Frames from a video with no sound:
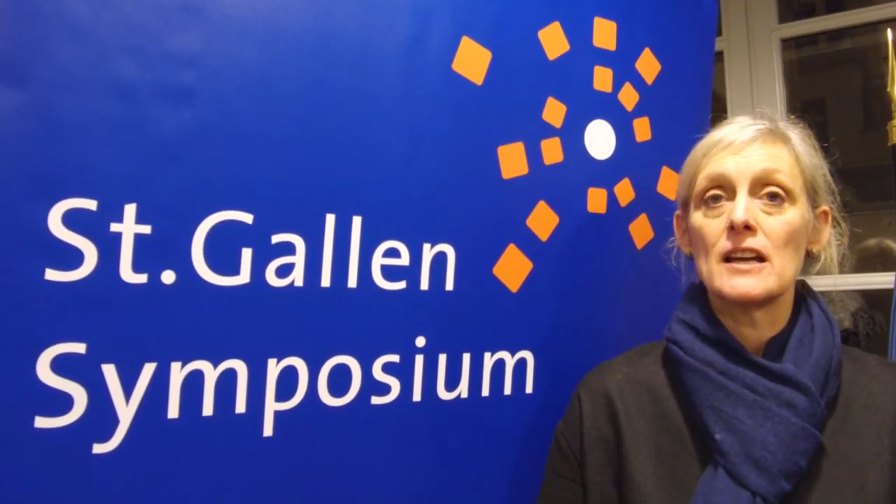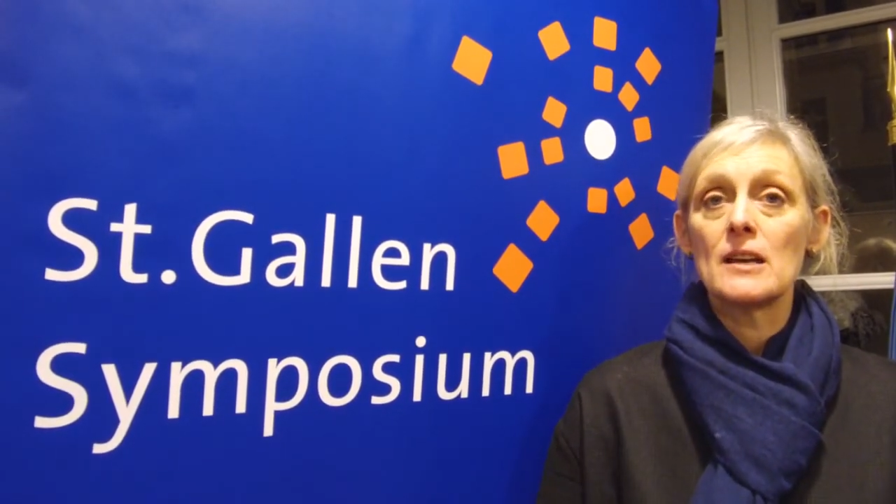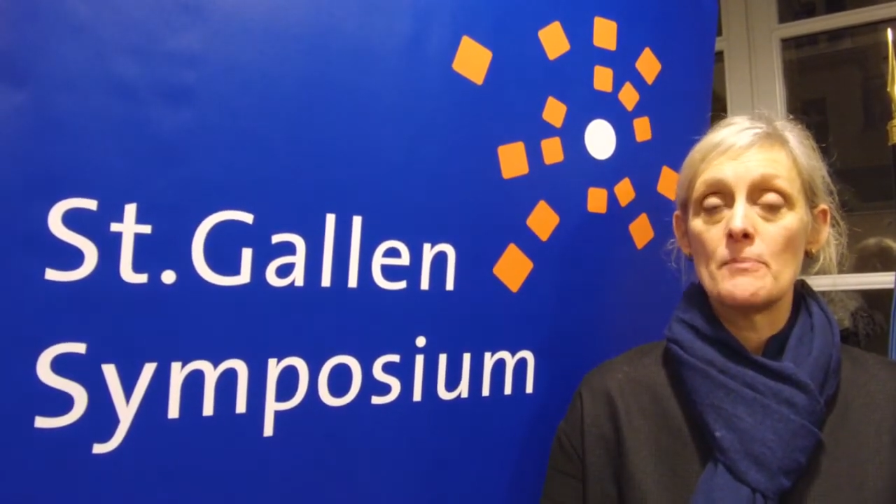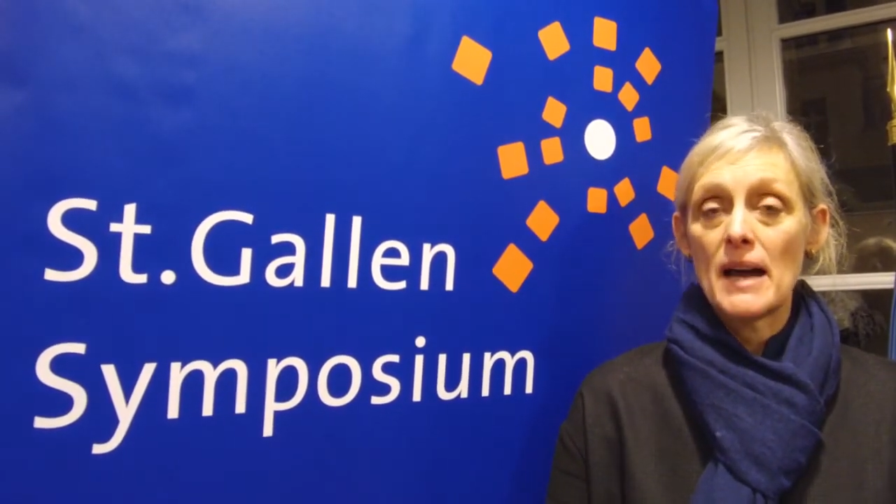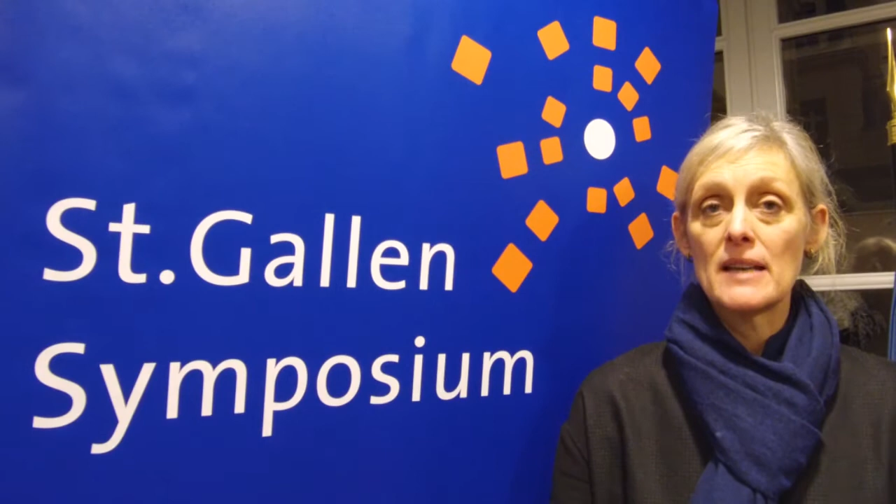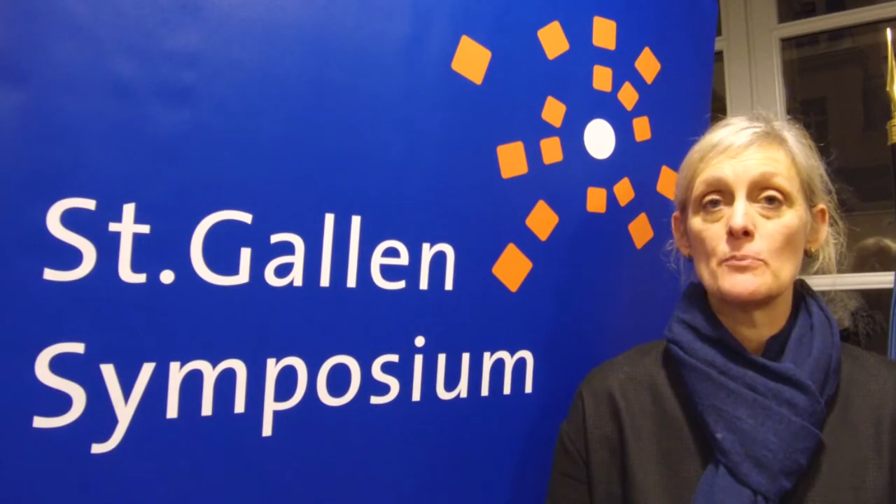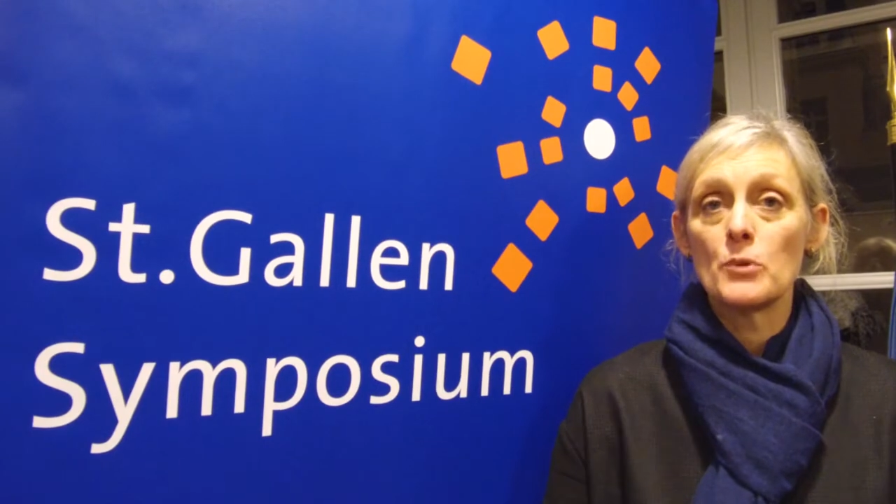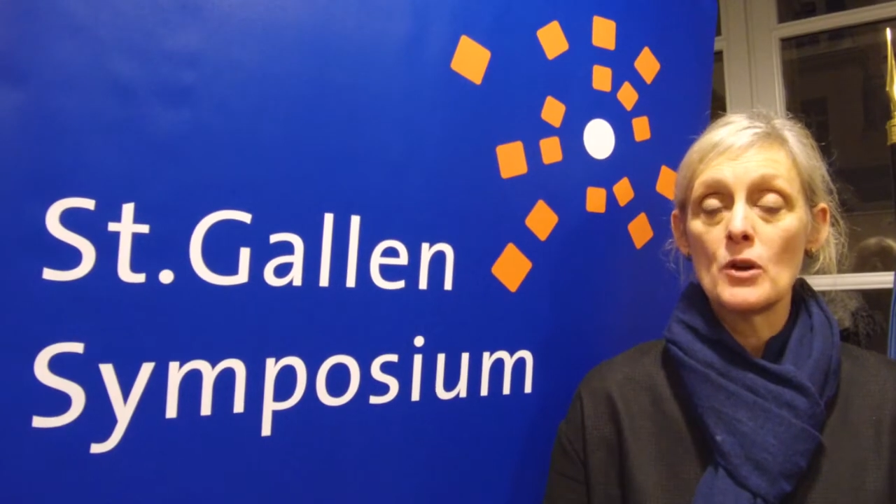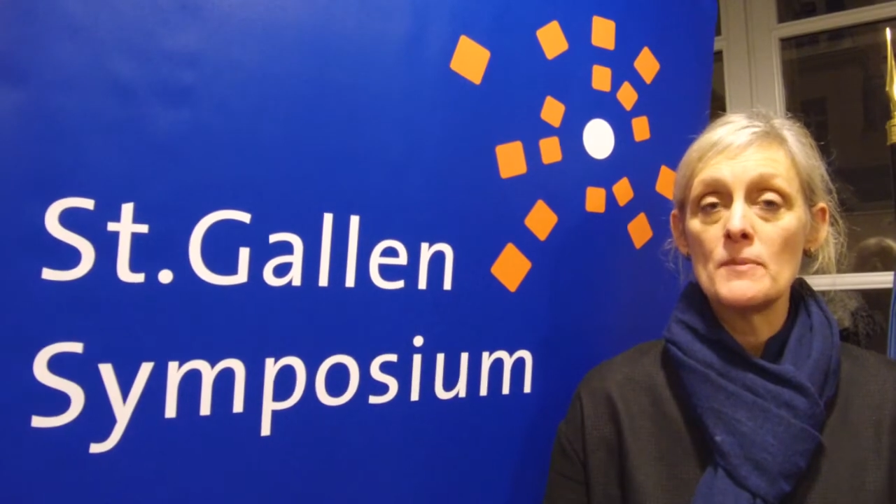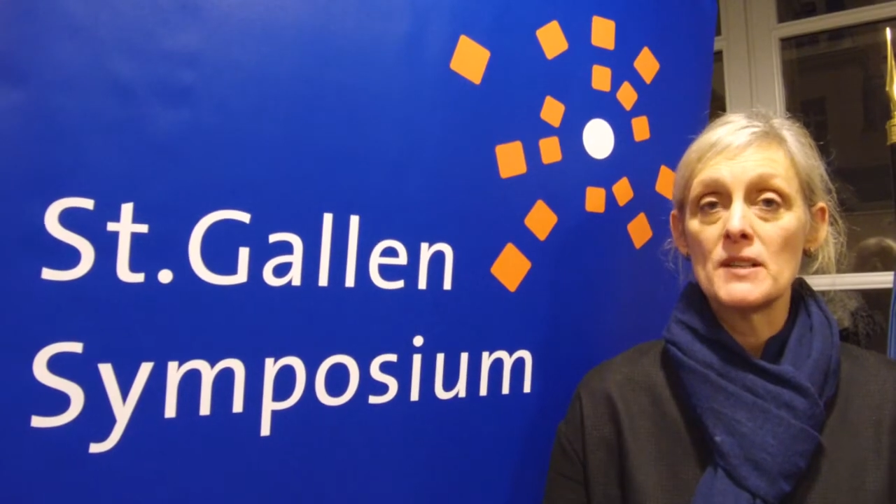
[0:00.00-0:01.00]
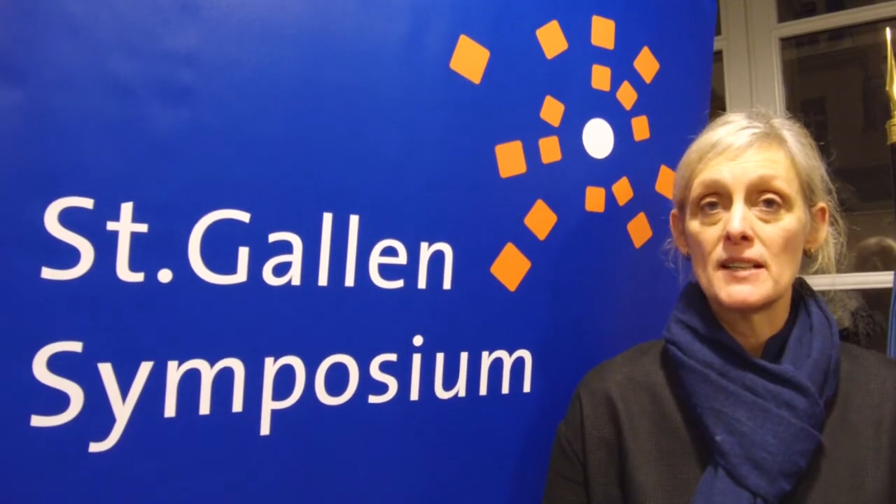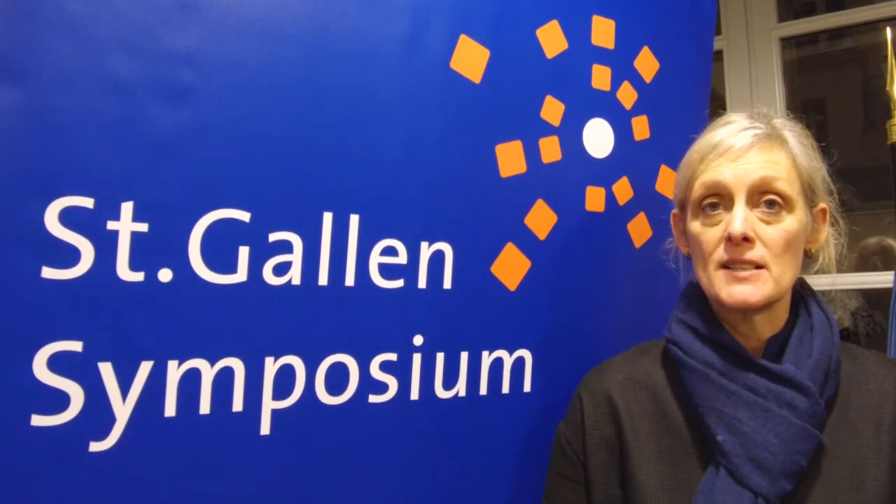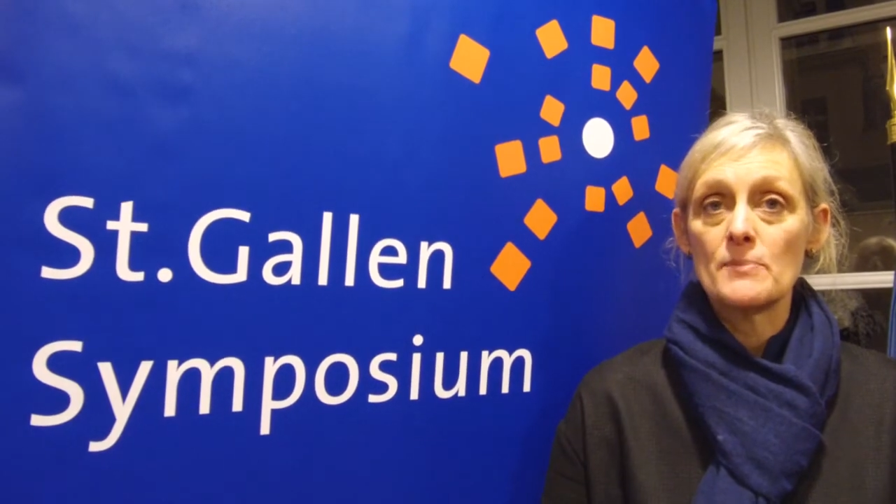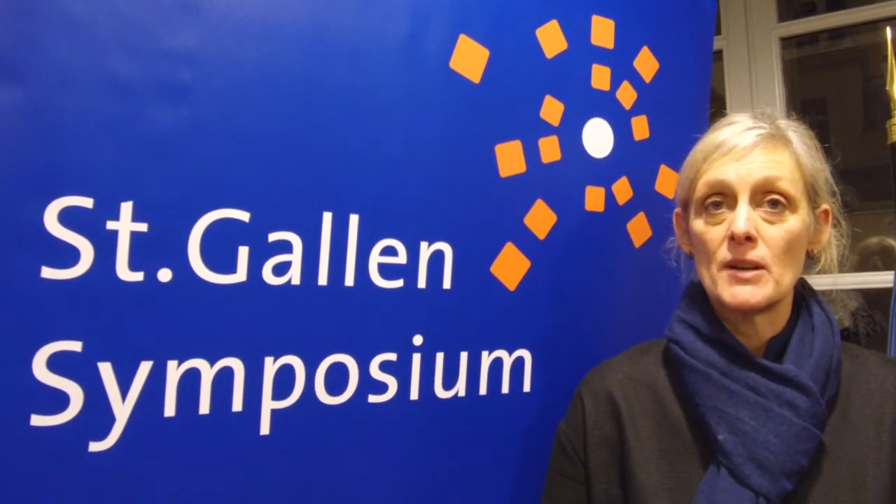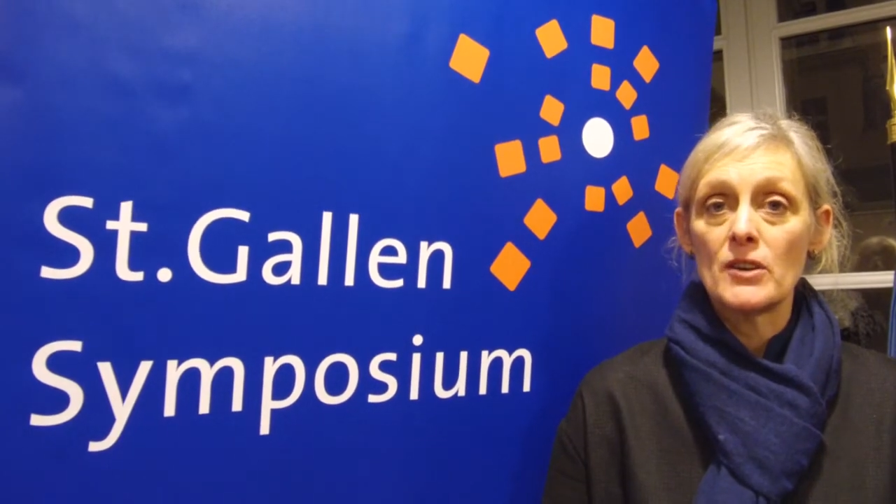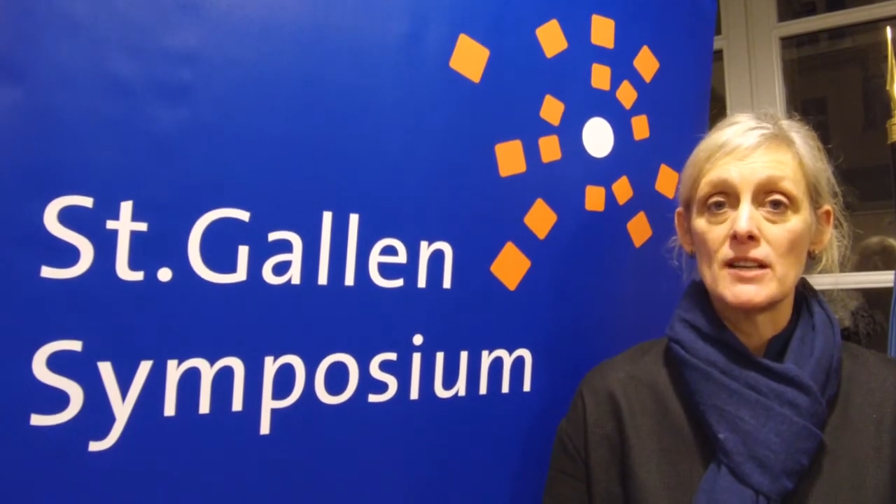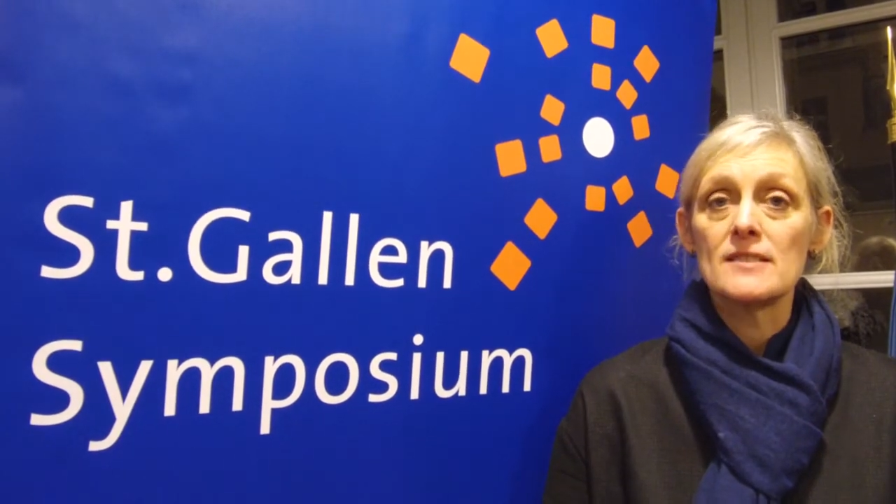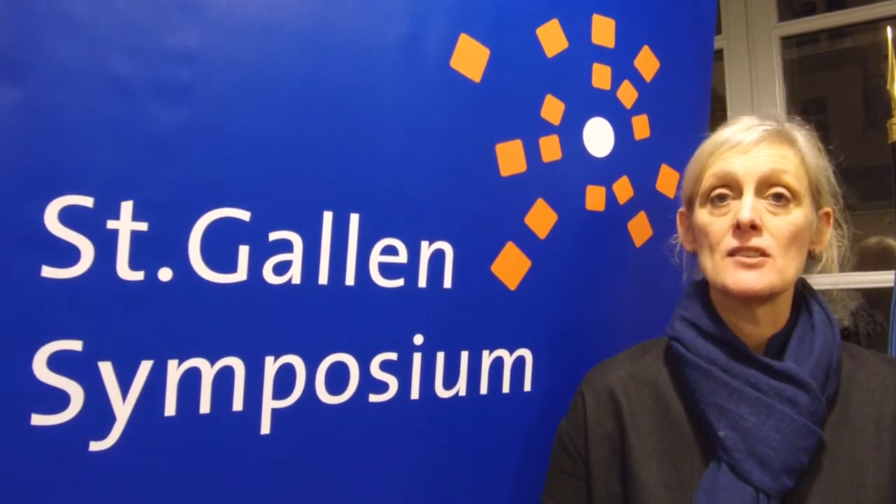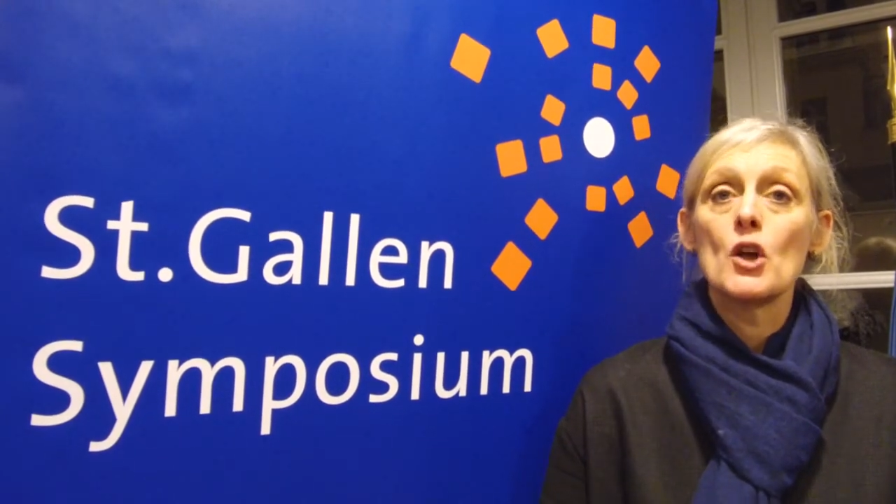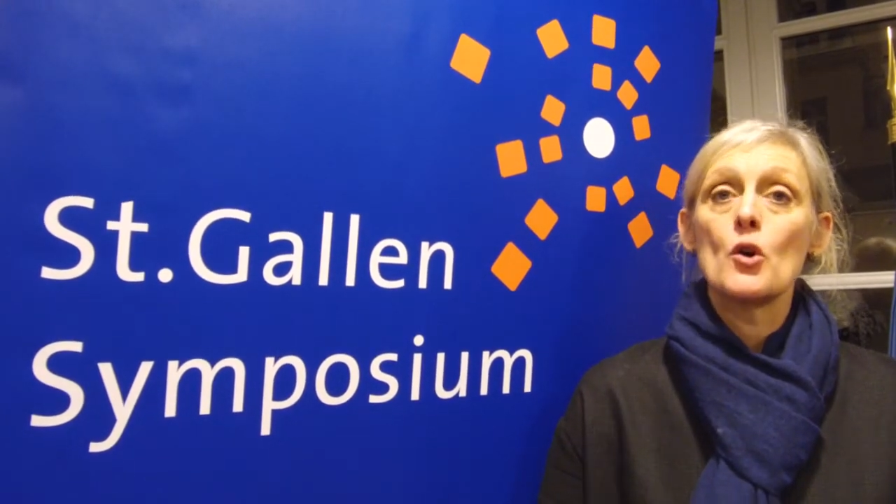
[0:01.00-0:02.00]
and a bad employment experience